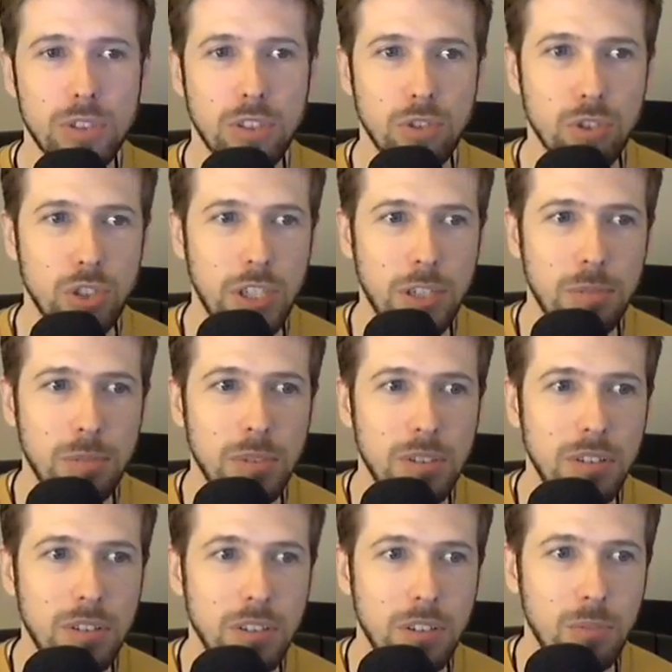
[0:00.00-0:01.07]

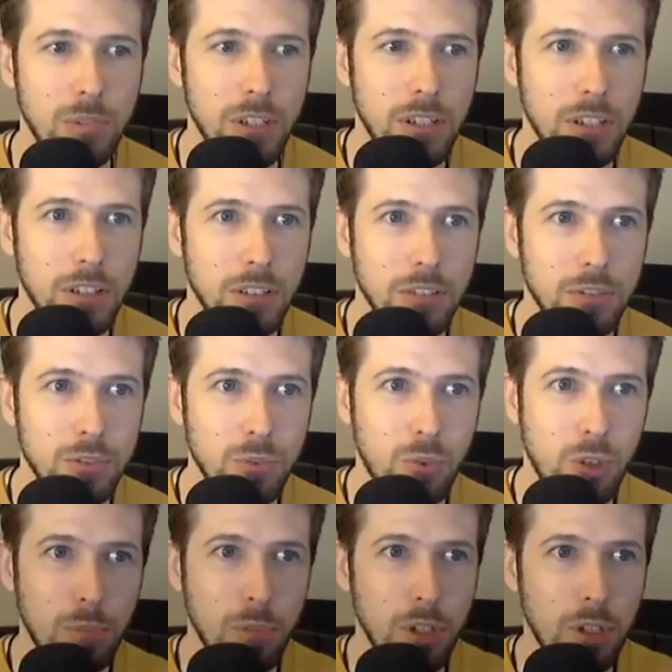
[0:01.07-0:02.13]
enchantment and we got a
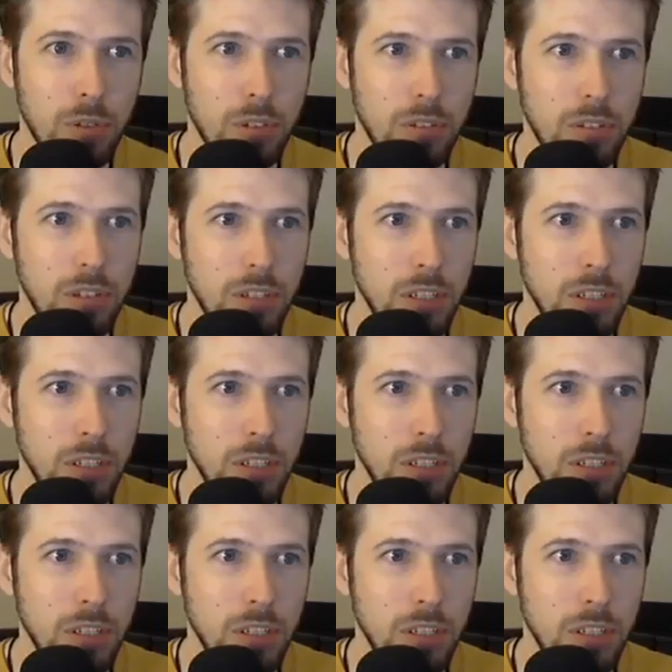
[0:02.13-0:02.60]
storm going.